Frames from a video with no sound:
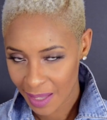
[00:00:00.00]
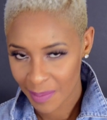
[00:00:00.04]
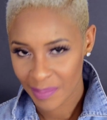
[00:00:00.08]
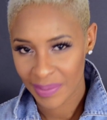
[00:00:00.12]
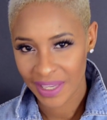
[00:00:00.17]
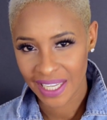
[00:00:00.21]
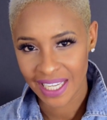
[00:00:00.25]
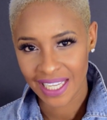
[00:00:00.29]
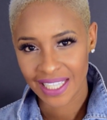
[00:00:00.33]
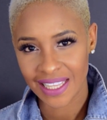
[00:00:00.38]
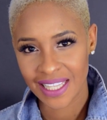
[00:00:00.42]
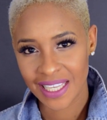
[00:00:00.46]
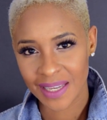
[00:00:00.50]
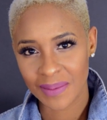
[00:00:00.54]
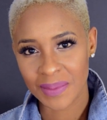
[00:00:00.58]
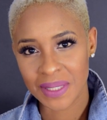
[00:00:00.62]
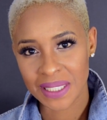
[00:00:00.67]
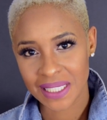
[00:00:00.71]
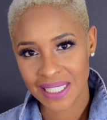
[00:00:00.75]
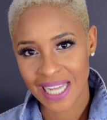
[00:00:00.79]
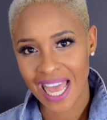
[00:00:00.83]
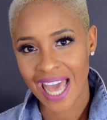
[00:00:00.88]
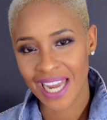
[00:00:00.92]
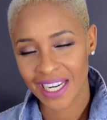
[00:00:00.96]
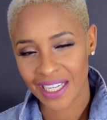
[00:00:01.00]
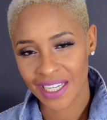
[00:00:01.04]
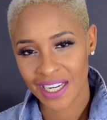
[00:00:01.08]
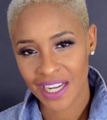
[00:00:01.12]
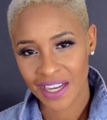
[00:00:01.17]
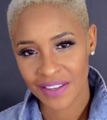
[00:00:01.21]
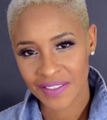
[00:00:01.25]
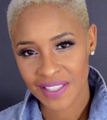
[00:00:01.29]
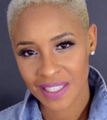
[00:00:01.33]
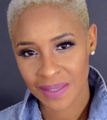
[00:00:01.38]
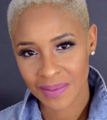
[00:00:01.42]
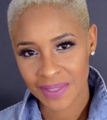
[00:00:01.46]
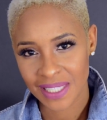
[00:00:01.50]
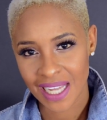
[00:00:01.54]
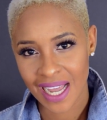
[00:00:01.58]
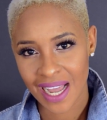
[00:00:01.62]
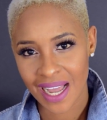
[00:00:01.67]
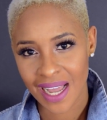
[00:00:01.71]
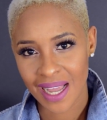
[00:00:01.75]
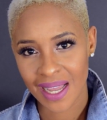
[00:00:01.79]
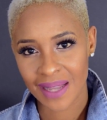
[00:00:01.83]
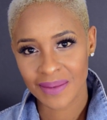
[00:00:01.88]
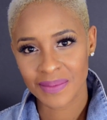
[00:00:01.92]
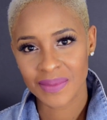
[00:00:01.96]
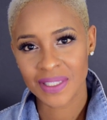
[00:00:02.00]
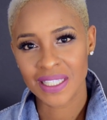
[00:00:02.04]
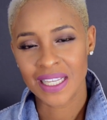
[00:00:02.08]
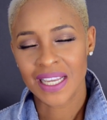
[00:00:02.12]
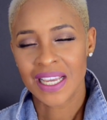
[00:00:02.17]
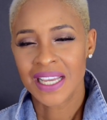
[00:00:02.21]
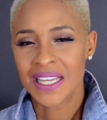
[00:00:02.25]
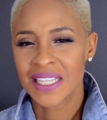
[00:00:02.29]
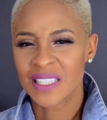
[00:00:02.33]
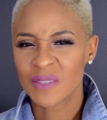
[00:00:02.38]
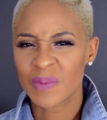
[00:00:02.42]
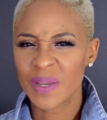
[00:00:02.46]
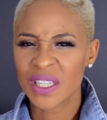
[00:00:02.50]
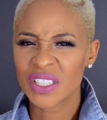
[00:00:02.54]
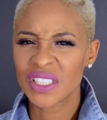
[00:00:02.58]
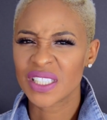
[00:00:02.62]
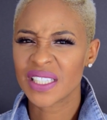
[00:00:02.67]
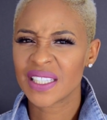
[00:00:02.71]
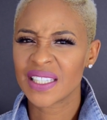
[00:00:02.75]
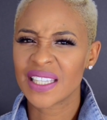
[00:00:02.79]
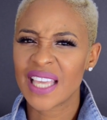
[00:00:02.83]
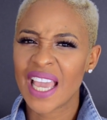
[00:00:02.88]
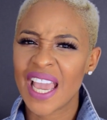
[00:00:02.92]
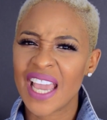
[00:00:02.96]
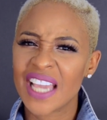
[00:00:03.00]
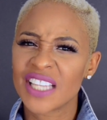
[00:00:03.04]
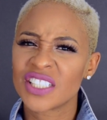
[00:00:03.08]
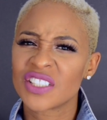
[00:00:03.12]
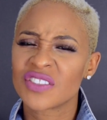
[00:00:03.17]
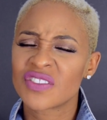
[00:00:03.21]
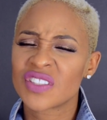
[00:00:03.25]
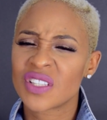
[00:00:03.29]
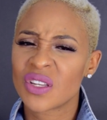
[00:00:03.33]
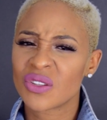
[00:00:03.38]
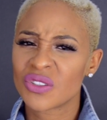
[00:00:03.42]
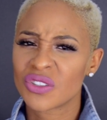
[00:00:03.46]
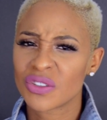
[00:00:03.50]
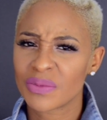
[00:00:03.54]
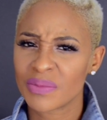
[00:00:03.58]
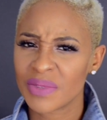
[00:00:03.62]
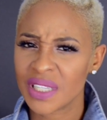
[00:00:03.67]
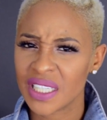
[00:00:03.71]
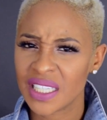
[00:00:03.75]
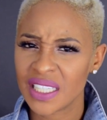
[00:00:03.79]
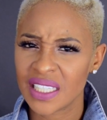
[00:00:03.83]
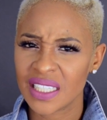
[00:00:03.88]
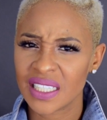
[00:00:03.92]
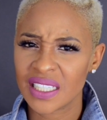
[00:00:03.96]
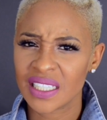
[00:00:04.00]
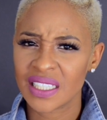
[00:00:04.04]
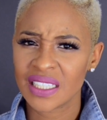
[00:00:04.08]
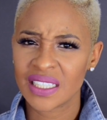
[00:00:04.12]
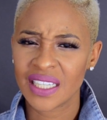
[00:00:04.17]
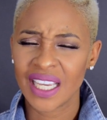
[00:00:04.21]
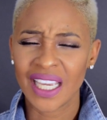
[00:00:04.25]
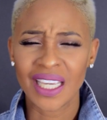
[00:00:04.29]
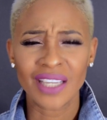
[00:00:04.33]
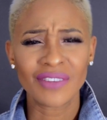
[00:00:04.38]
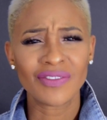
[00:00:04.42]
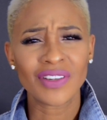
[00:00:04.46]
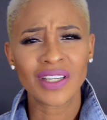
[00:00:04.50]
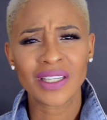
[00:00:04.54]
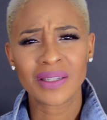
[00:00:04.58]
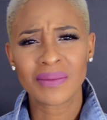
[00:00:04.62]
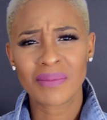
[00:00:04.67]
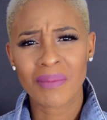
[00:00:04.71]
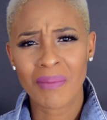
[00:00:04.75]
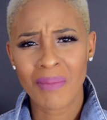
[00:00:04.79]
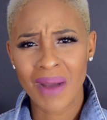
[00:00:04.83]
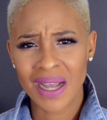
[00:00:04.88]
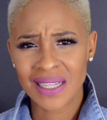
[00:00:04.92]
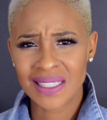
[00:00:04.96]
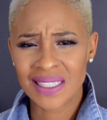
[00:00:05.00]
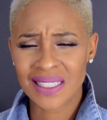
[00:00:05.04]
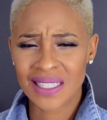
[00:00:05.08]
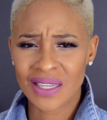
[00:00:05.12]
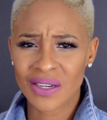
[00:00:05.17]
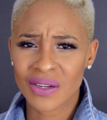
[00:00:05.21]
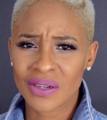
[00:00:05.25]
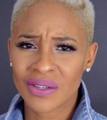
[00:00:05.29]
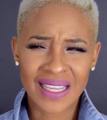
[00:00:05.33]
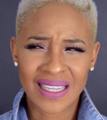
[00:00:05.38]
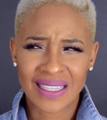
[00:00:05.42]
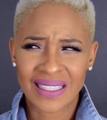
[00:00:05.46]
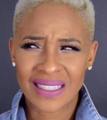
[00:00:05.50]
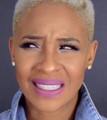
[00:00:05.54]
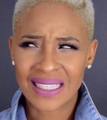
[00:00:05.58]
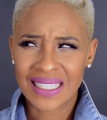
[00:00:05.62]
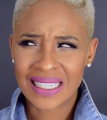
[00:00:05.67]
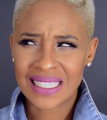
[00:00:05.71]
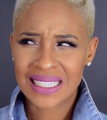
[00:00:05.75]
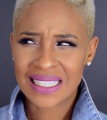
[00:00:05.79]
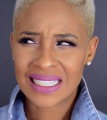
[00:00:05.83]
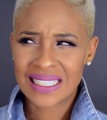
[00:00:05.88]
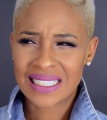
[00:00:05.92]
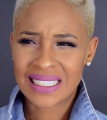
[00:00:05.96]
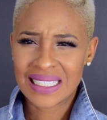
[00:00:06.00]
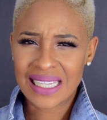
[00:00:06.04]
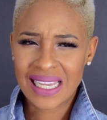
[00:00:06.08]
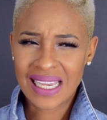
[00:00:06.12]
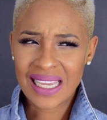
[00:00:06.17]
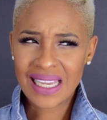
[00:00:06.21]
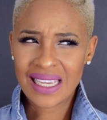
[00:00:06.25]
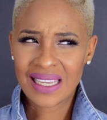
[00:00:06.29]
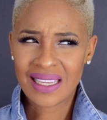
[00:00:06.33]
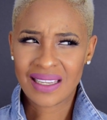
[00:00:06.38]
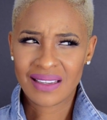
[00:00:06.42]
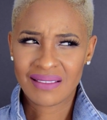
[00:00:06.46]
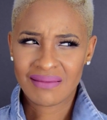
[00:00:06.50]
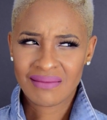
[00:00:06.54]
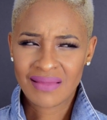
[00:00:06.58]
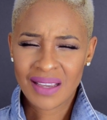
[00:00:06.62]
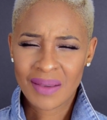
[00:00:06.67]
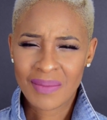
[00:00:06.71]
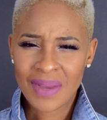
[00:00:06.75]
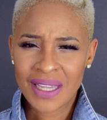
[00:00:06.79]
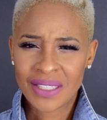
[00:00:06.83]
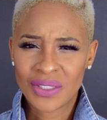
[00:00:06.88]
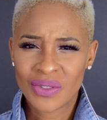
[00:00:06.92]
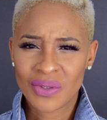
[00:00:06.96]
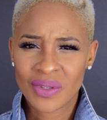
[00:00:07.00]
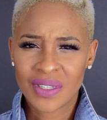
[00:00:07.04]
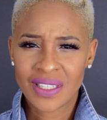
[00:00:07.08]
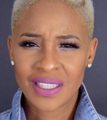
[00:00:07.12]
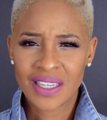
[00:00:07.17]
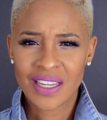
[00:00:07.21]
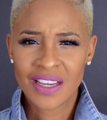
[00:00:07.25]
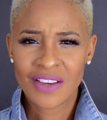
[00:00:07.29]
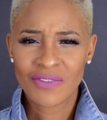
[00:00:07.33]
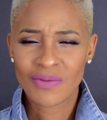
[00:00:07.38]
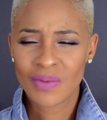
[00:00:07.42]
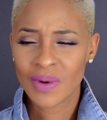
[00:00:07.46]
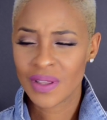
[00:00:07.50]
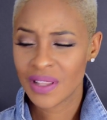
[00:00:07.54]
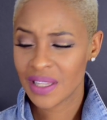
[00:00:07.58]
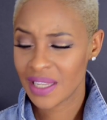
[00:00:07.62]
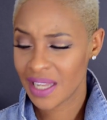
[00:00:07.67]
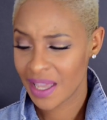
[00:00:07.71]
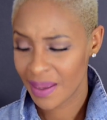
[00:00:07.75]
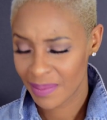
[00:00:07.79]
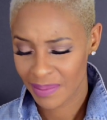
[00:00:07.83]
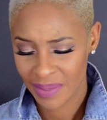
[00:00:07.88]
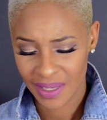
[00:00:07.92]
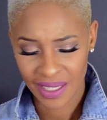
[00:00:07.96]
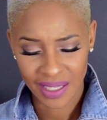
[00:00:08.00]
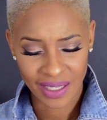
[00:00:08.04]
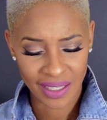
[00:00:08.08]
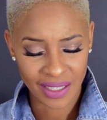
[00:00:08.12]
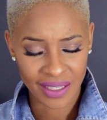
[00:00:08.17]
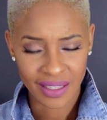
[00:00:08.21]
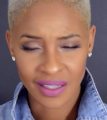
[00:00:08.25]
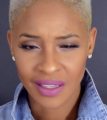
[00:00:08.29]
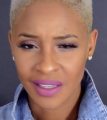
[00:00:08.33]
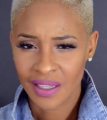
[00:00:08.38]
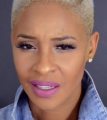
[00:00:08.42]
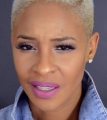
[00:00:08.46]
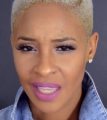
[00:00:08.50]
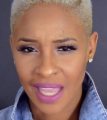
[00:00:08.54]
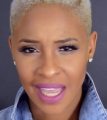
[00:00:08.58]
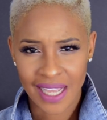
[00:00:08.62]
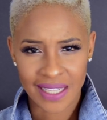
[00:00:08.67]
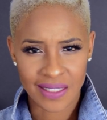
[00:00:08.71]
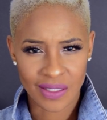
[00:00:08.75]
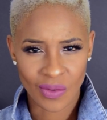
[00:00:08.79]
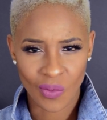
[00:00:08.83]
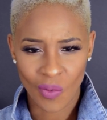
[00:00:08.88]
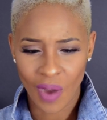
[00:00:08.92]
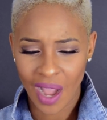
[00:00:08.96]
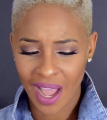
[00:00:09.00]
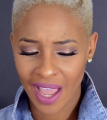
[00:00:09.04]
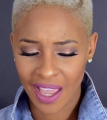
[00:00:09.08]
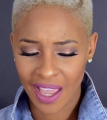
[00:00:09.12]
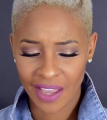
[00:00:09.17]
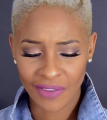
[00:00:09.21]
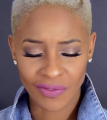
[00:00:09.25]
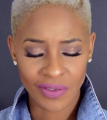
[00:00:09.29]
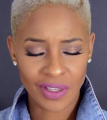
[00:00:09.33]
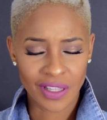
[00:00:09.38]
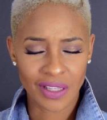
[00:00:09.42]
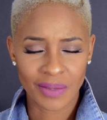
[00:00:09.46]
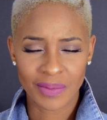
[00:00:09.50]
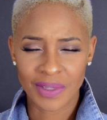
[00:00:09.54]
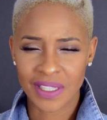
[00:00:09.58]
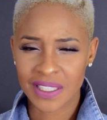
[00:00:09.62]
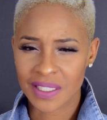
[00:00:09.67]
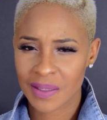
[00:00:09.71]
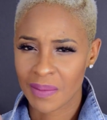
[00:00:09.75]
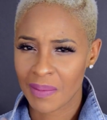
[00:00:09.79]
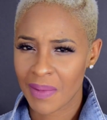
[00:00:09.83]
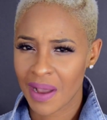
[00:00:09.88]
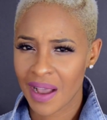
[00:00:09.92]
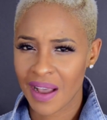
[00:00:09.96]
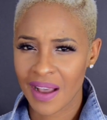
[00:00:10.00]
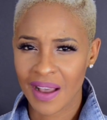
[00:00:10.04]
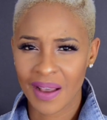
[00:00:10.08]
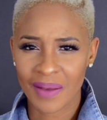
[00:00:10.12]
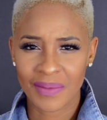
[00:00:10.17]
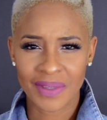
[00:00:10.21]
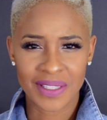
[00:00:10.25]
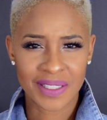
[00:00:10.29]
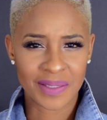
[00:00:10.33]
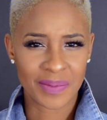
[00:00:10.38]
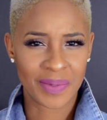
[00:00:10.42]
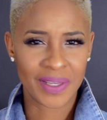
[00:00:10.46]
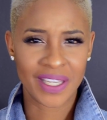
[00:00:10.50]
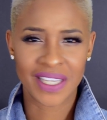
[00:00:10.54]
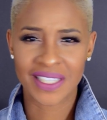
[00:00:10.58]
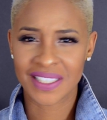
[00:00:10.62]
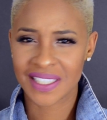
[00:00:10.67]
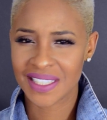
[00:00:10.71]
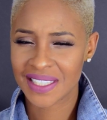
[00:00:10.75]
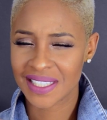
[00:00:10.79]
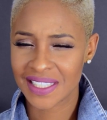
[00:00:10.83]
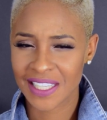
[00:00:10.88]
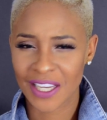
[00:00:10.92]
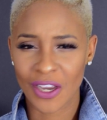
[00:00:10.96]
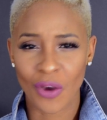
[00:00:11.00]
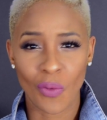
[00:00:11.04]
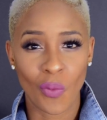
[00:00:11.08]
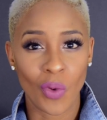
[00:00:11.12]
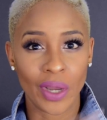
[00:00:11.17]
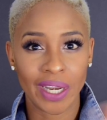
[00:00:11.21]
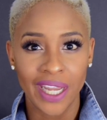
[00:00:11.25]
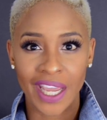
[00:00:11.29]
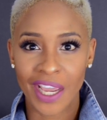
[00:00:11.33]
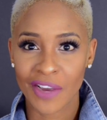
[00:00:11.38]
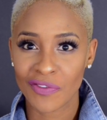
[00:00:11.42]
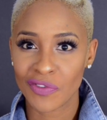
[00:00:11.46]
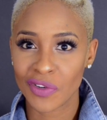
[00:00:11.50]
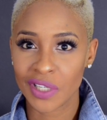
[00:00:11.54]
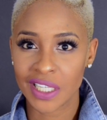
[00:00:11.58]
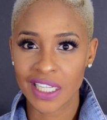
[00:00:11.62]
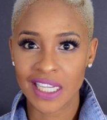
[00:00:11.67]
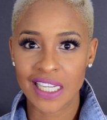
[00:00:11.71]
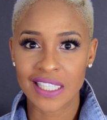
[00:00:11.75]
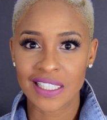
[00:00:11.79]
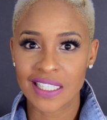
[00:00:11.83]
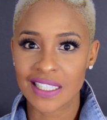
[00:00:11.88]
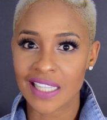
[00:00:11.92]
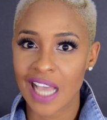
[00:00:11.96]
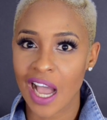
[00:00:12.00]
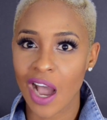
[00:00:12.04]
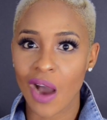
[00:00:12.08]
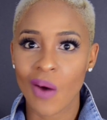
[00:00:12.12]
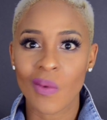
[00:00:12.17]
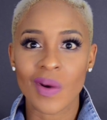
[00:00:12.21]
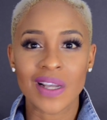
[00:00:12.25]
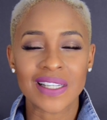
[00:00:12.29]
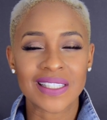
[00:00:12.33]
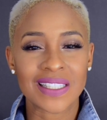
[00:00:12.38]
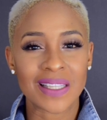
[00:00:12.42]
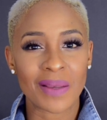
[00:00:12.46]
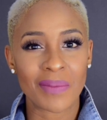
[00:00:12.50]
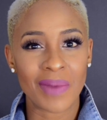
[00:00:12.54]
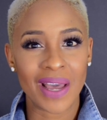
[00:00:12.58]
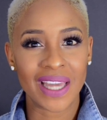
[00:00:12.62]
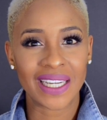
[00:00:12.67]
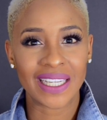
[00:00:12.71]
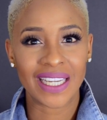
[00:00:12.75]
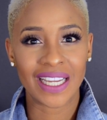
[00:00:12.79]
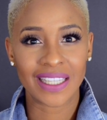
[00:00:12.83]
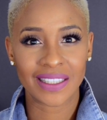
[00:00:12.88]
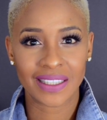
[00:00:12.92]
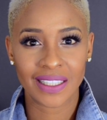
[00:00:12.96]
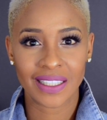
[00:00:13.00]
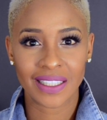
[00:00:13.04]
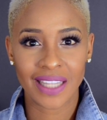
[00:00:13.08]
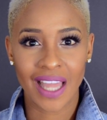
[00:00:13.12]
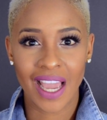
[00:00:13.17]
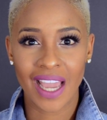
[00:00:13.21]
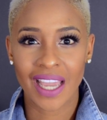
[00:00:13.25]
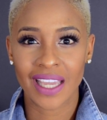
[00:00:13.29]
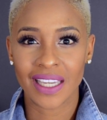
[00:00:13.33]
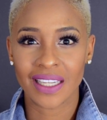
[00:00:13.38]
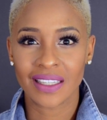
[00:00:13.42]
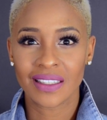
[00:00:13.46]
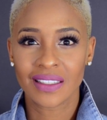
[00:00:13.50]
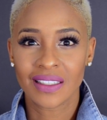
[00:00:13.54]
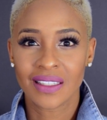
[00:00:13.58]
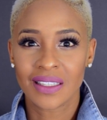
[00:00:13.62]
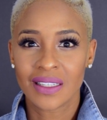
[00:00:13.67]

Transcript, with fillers: being them is not enough sometimes, especially in the age of social media. Even myself, dang, am I doing enough? Whether that be as a wife, whether it be as a mom, as it be as a single, whatever it is, there's always somebody out there like,